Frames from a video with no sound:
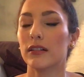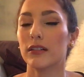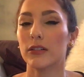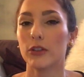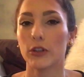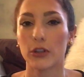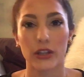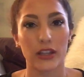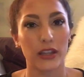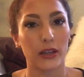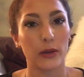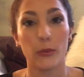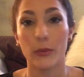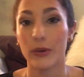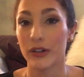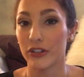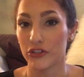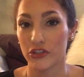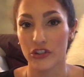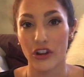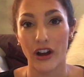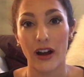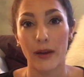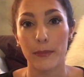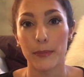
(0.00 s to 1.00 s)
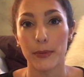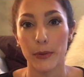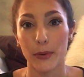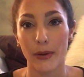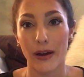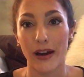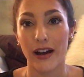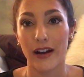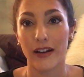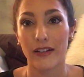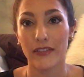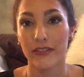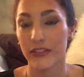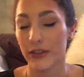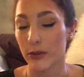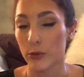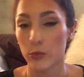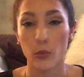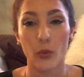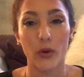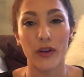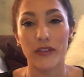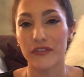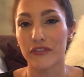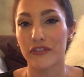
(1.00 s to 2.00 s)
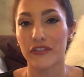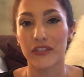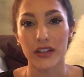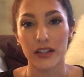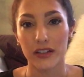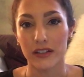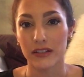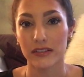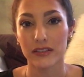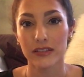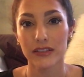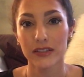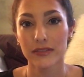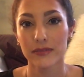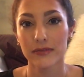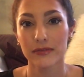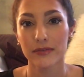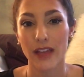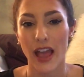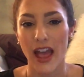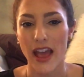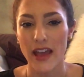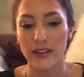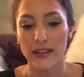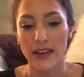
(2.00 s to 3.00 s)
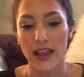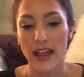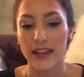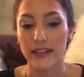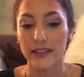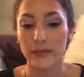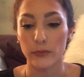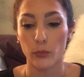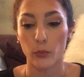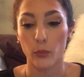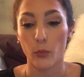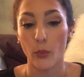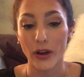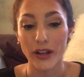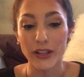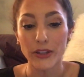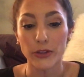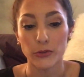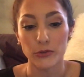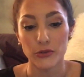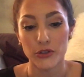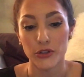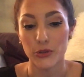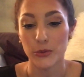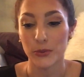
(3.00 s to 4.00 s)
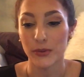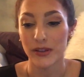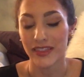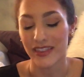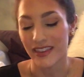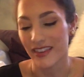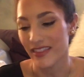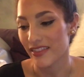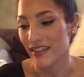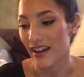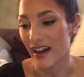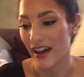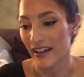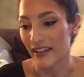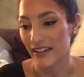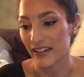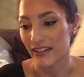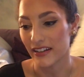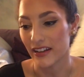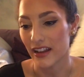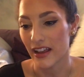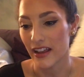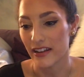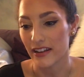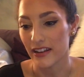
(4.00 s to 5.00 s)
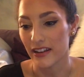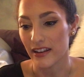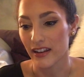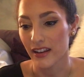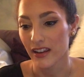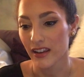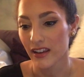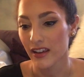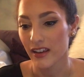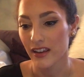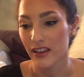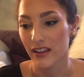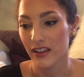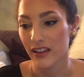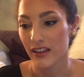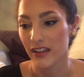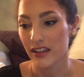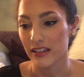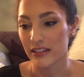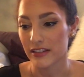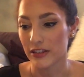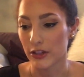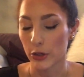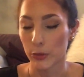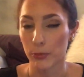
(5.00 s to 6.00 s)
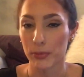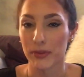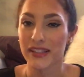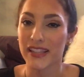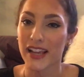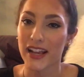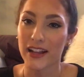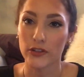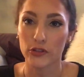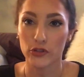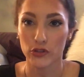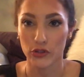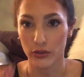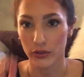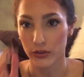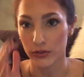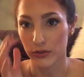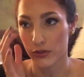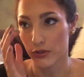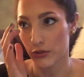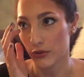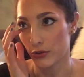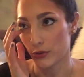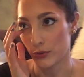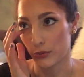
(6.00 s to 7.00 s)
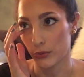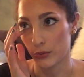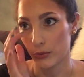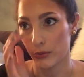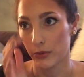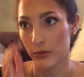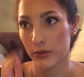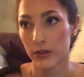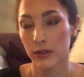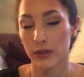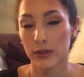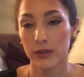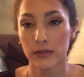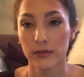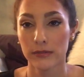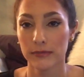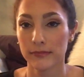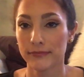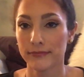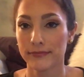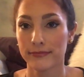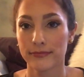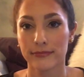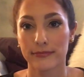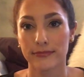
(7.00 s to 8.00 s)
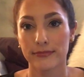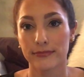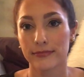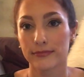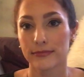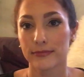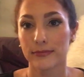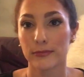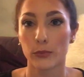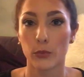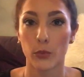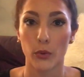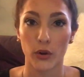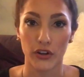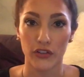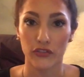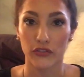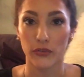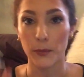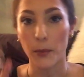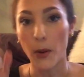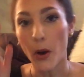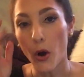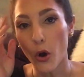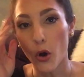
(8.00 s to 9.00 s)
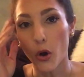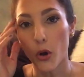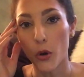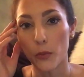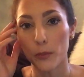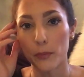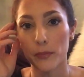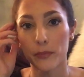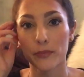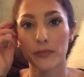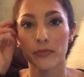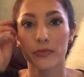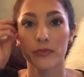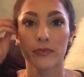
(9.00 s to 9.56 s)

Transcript: looking at what job you have in what field, and what you do within that, and is there potential to work from home?